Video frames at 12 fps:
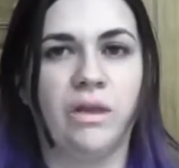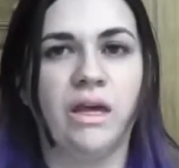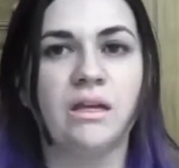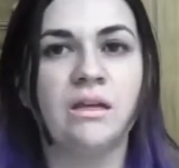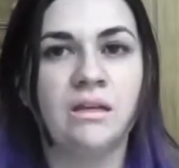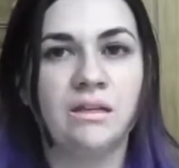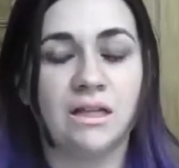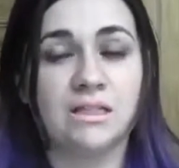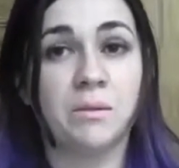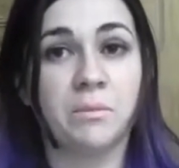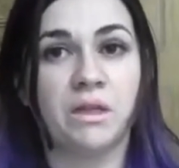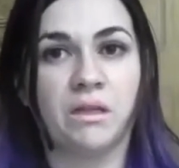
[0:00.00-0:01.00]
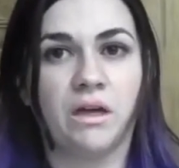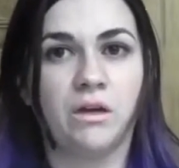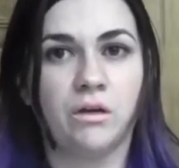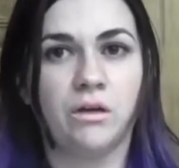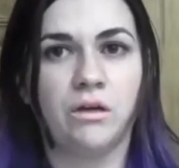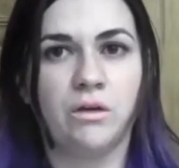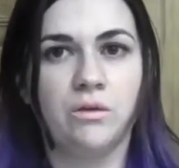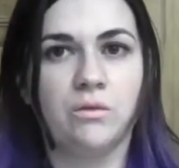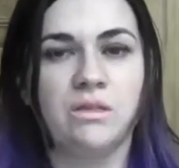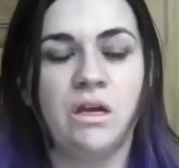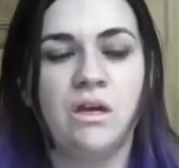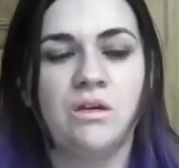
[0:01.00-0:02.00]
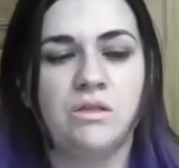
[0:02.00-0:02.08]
that that's something that you're going to use.